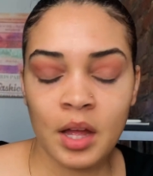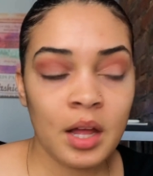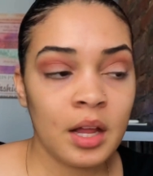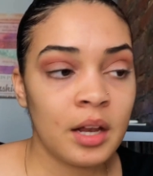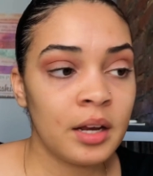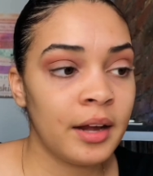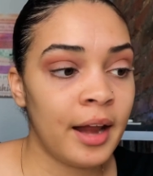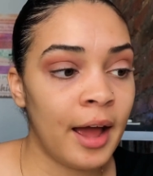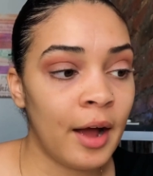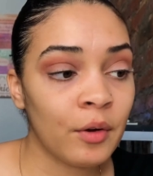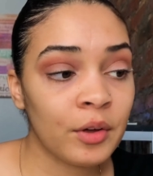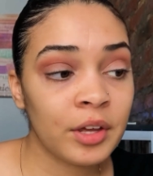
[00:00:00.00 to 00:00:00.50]

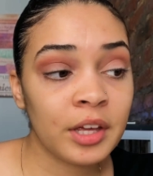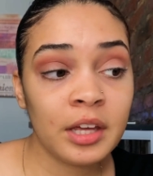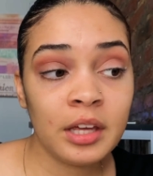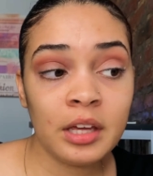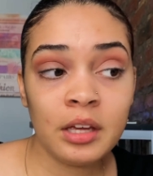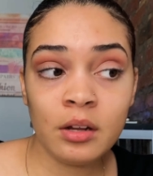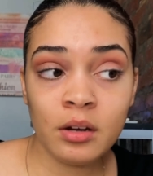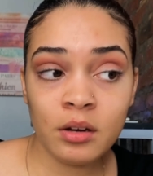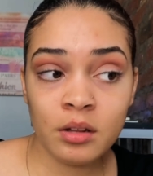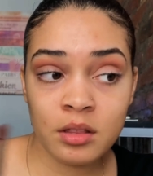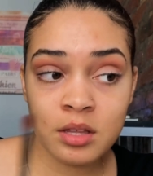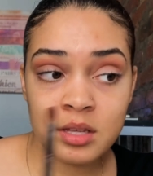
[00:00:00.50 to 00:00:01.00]
Now
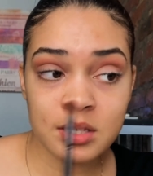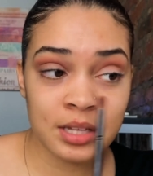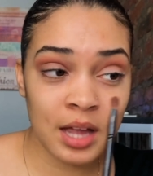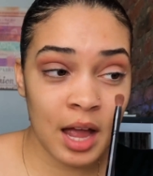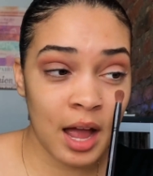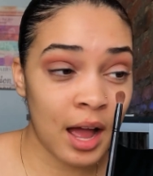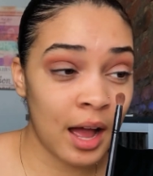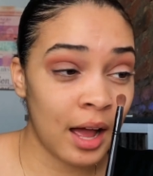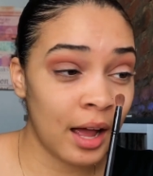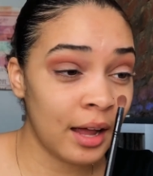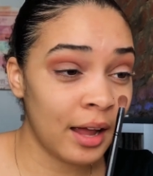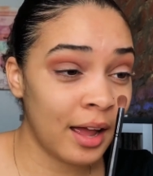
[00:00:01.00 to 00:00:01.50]
here, this
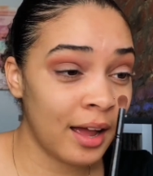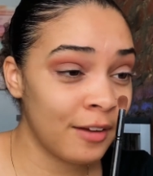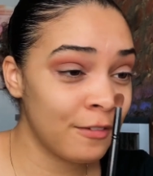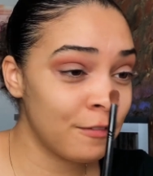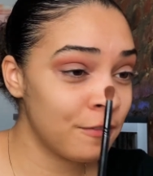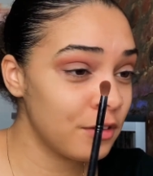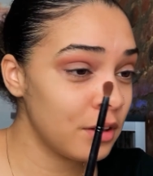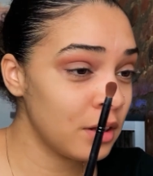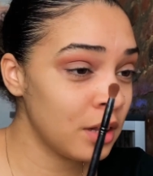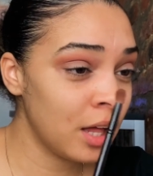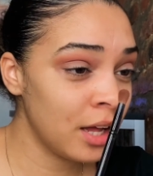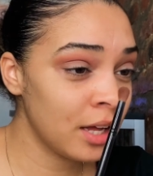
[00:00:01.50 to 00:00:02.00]
eye I
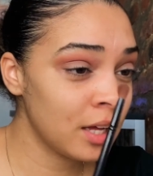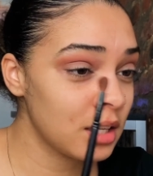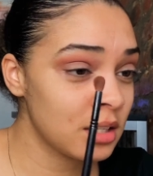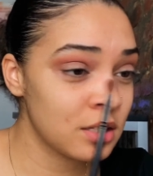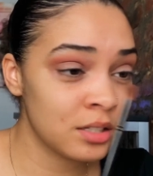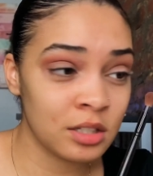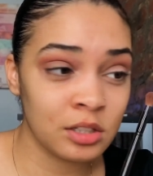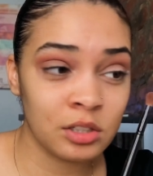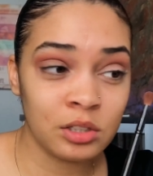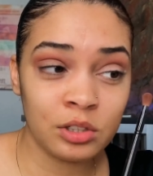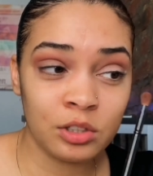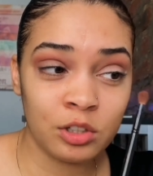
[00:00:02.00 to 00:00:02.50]
feel like is
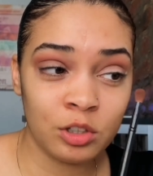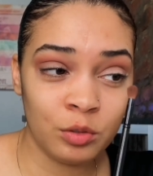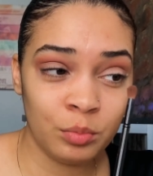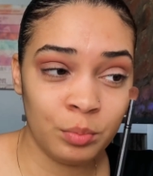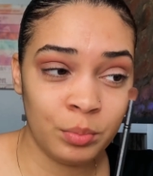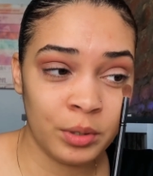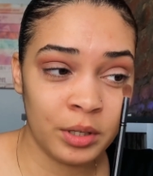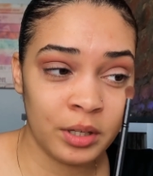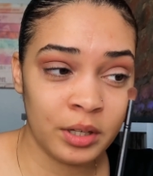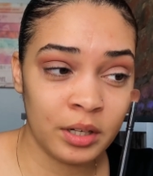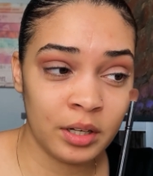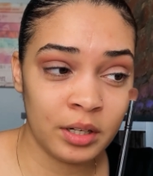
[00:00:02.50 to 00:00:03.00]
a little
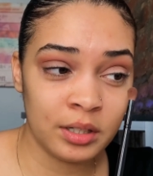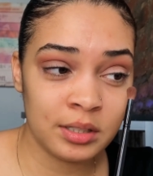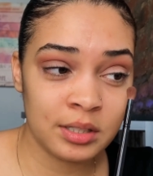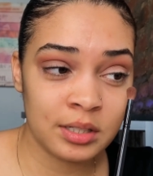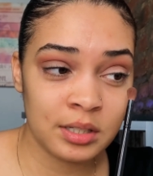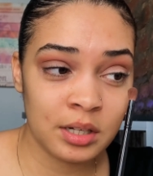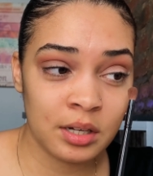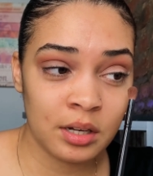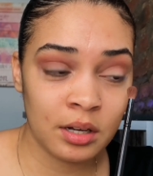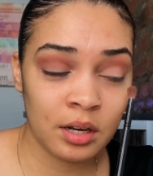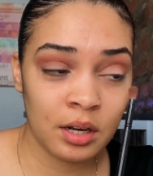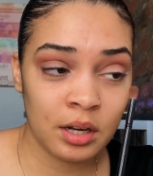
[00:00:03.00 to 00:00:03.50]
bit
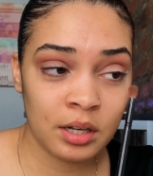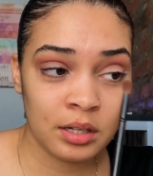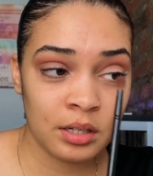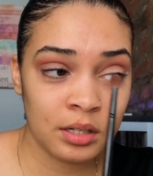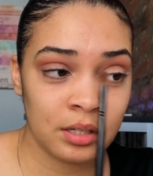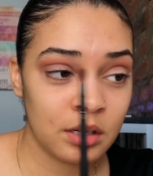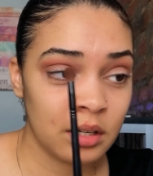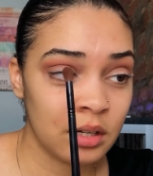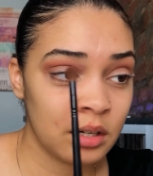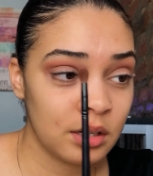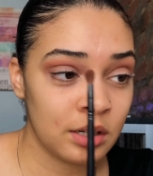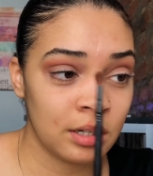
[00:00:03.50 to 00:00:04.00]

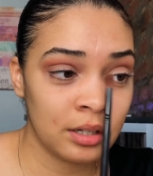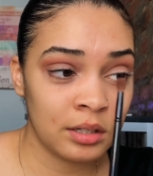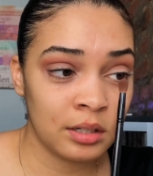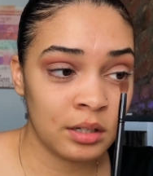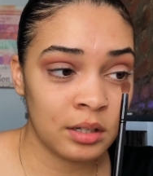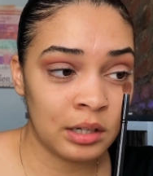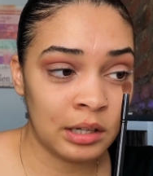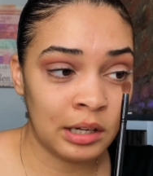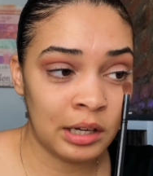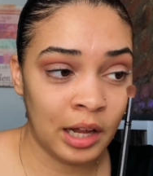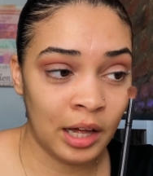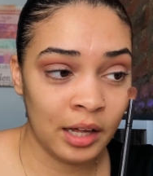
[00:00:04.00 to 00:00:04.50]

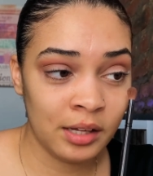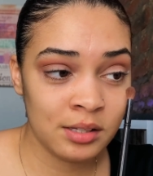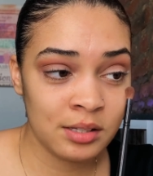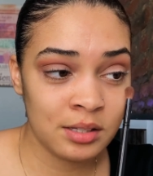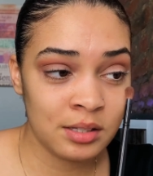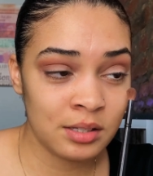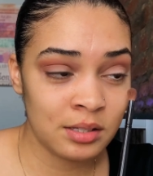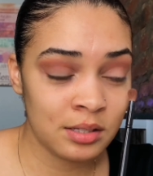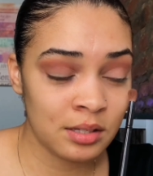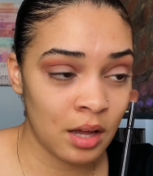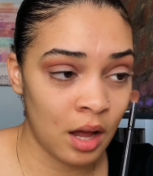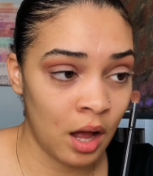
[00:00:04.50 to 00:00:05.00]

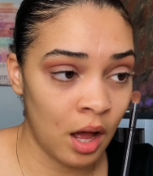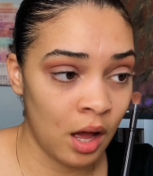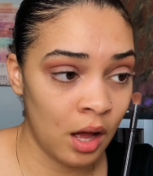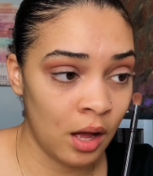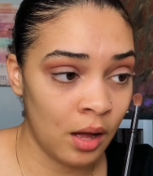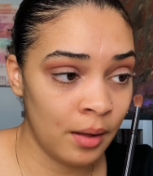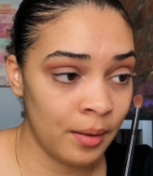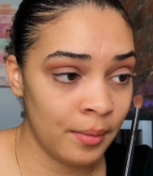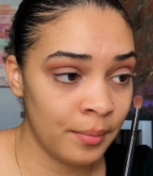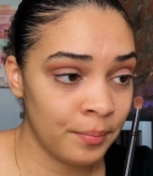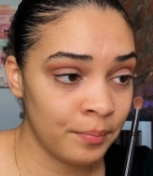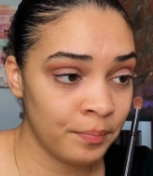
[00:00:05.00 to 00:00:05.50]
less
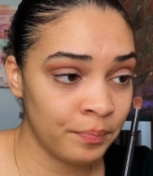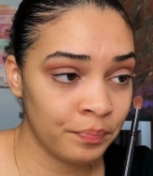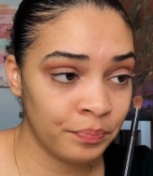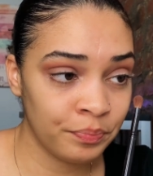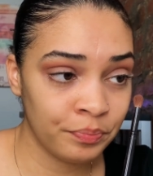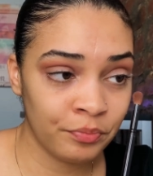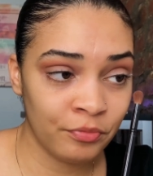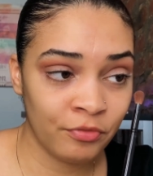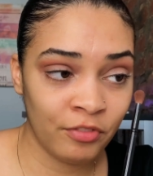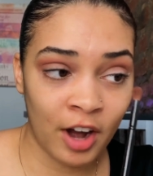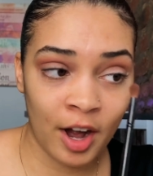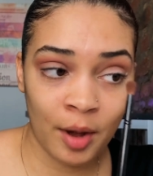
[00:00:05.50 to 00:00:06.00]

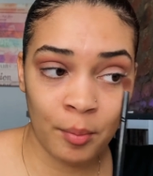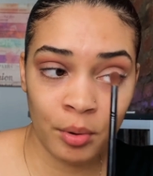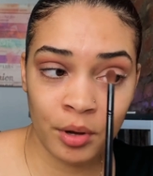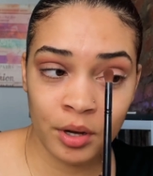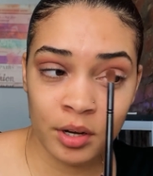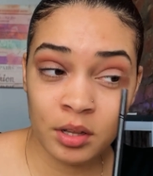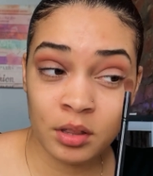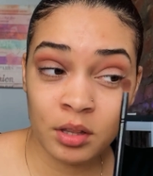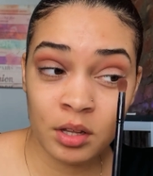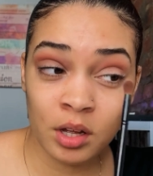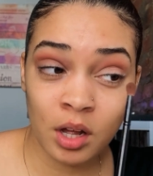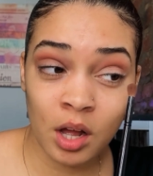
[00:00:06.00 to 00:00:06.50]
vibrant
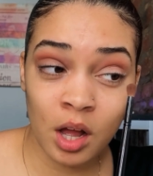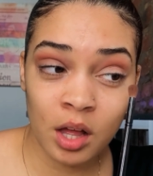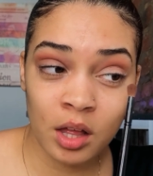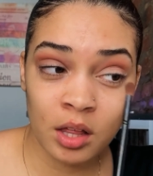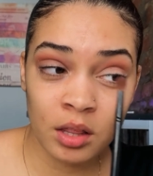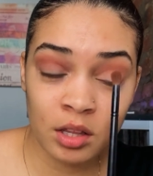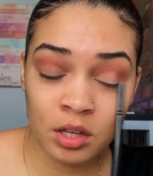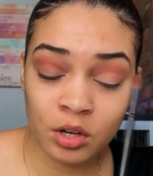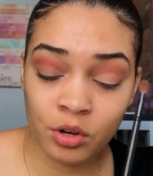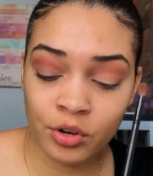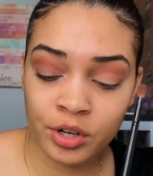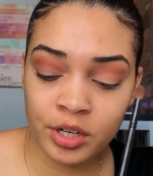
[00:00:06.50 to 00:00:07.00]
in
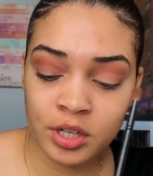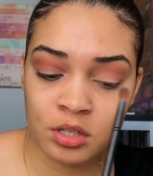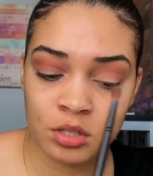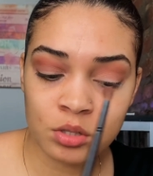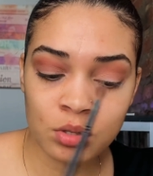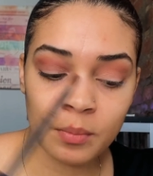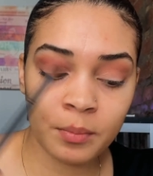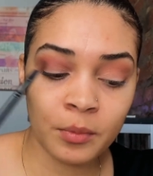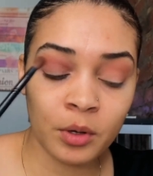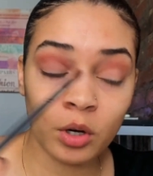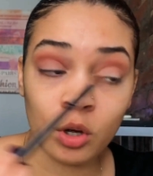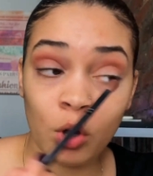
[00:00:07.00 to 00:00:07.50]
the crease, so
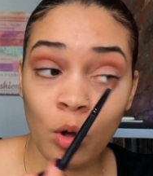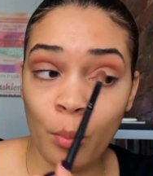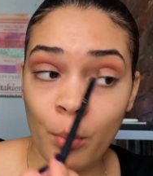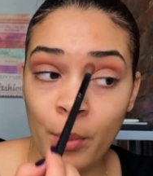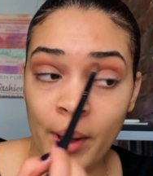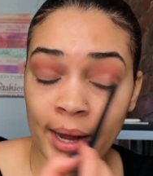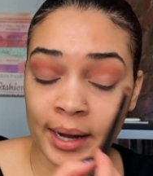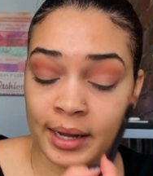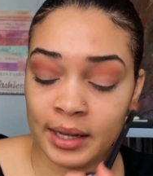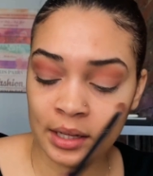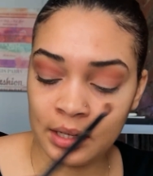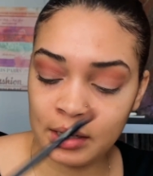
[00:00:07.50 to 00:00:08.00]
I'm gonna go
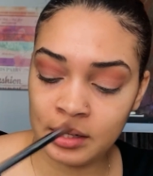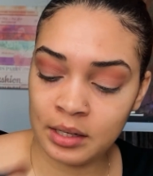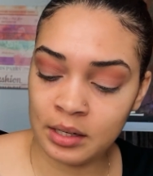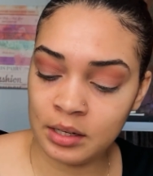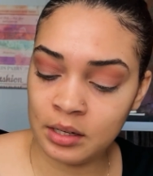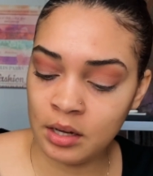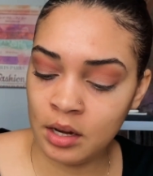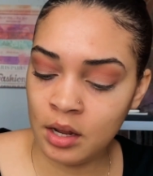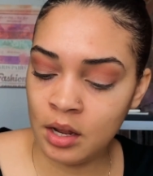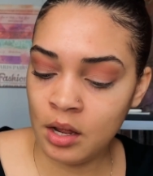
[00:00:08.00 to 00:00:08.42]
back in